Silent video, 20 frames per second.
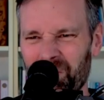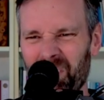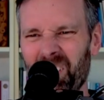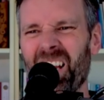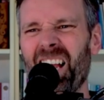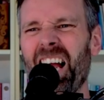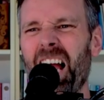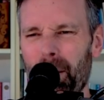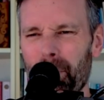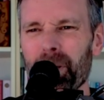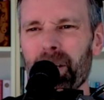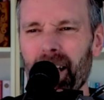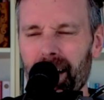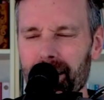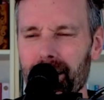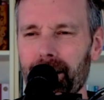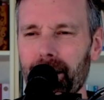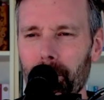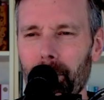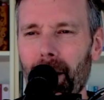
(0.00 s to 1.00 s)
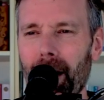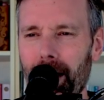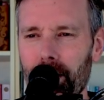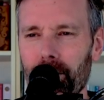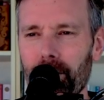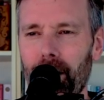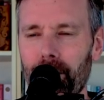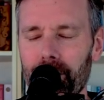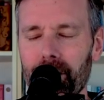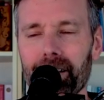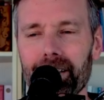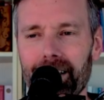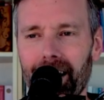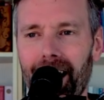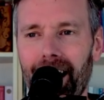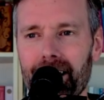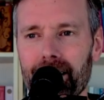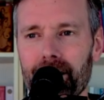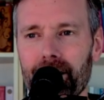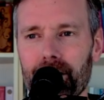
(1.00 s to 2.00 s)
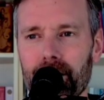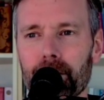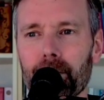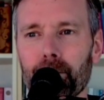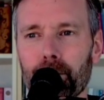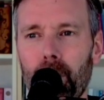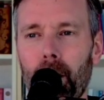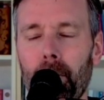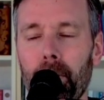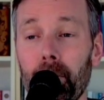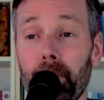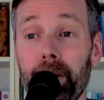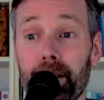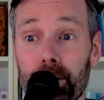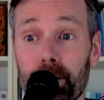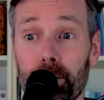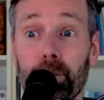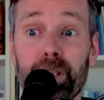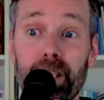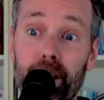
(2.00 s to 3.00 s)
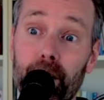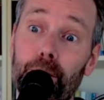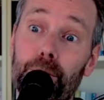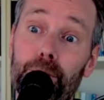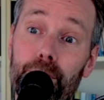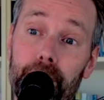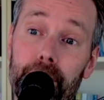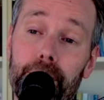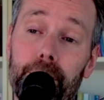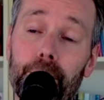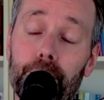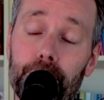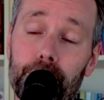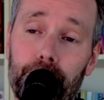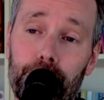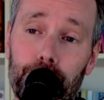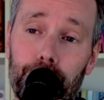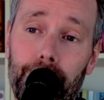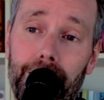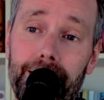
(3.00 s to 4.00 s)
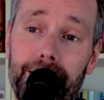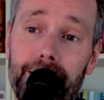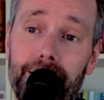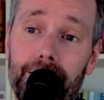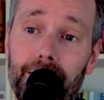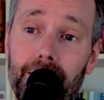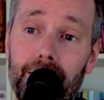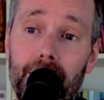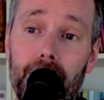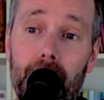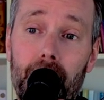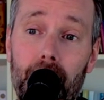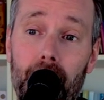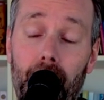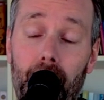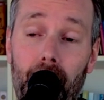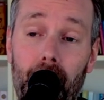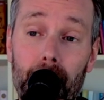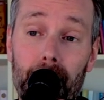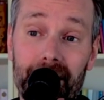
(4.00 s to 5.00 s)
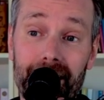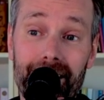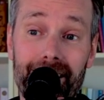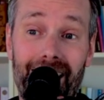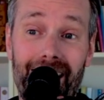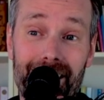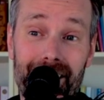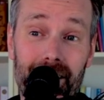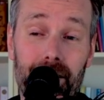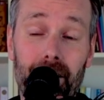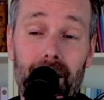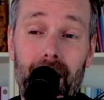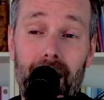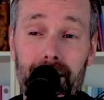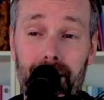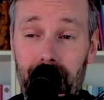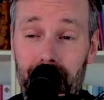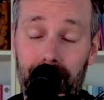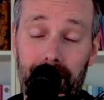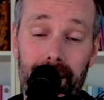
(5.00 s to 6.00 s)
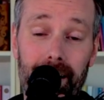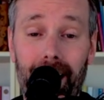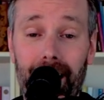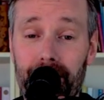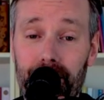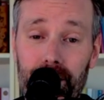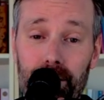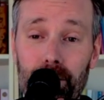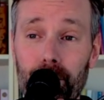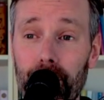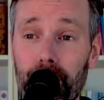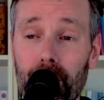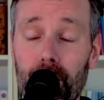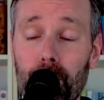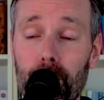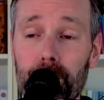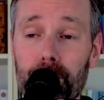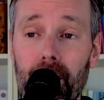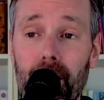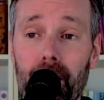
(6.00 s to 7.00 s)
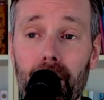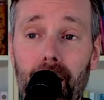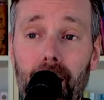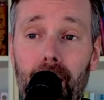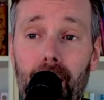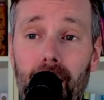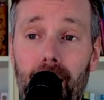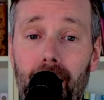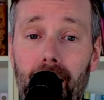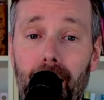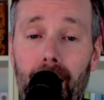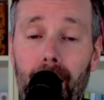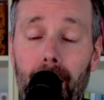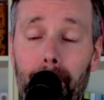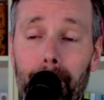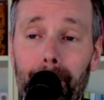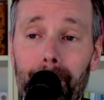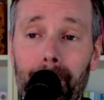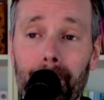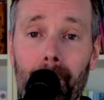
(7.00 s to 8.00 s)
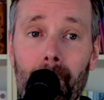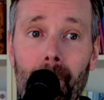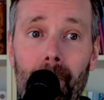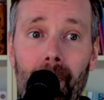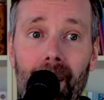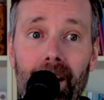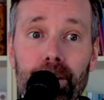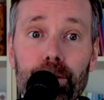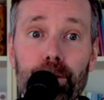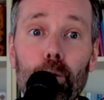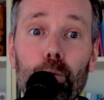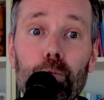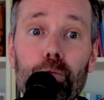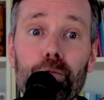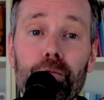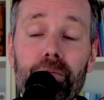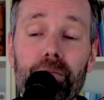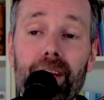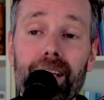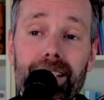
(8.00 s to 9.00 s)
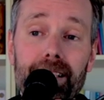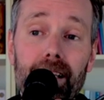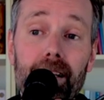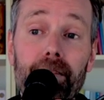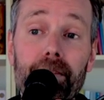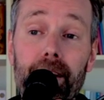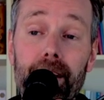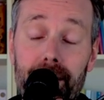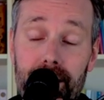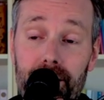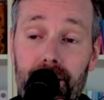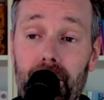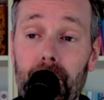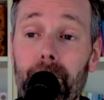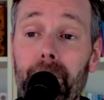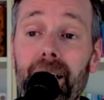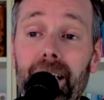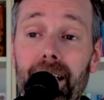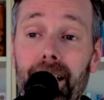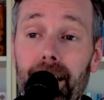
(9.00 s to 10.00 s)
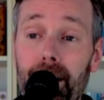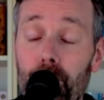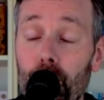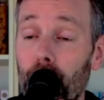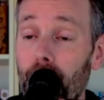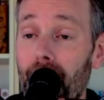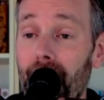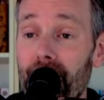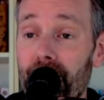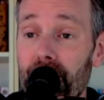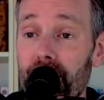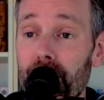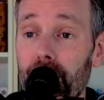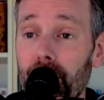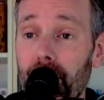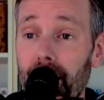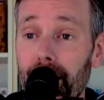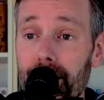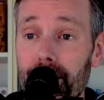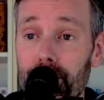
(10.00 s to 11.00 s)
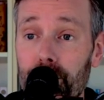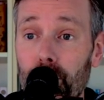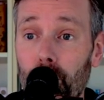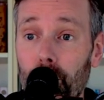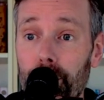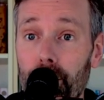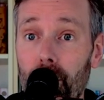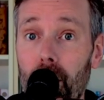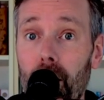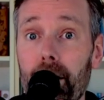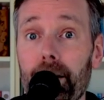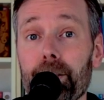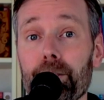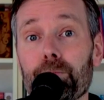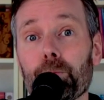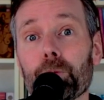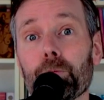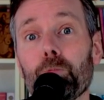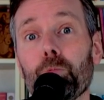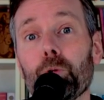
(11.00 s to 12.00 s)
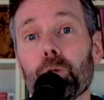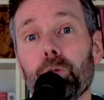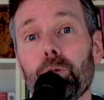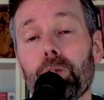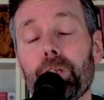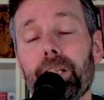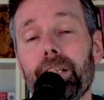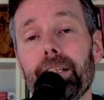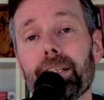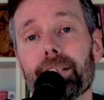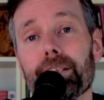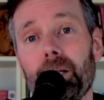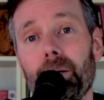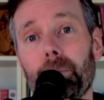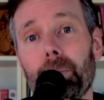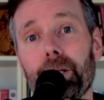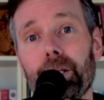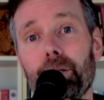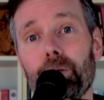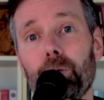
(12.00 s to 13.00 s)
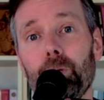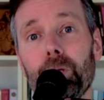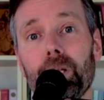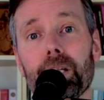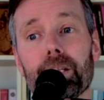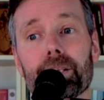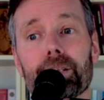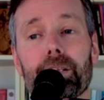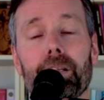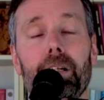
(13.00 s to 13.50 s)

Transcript: I'm guessing a background in dance, probably. So years and years of training in dance classes and dance studios. So this to me, what I feel like is going on is we're looking at somebody who is